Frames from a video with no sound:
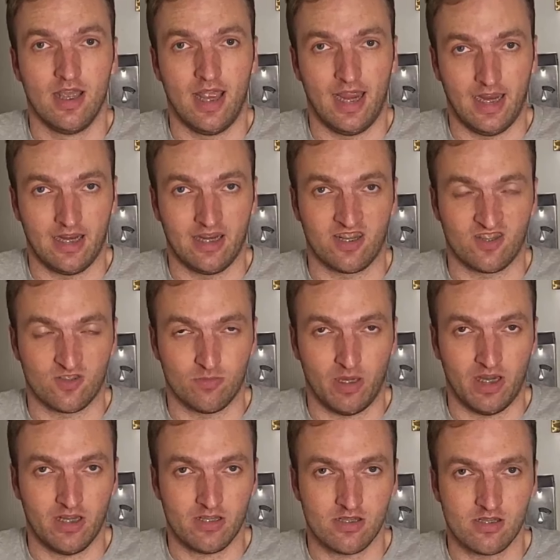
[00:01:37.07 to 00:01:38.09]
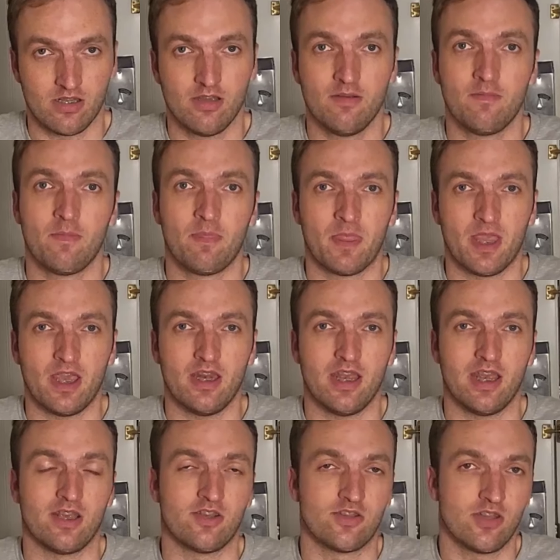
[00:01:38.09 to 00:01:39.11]
and Expanse in
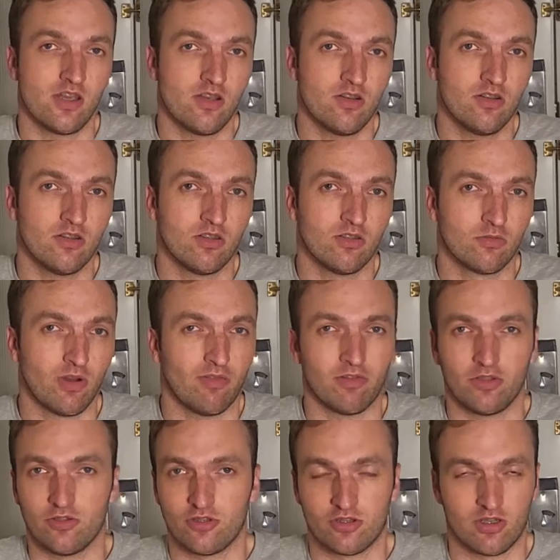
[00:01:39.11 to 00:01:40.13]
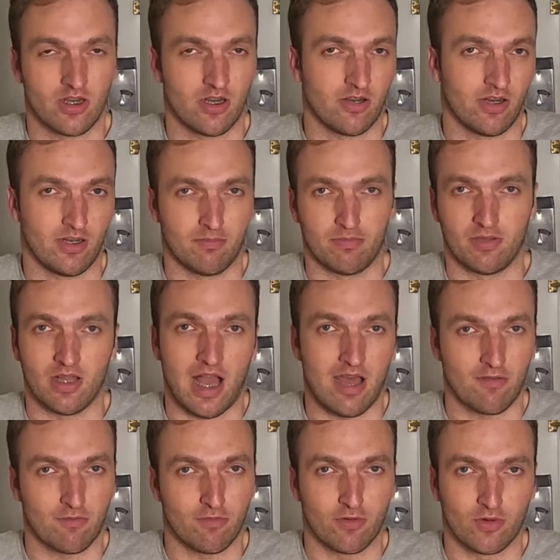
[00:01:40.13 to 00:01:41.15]
a single revolutionary
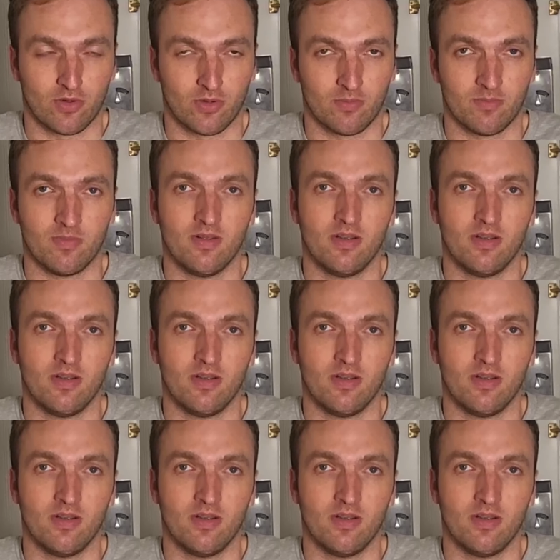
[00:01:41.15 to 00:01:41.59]
platform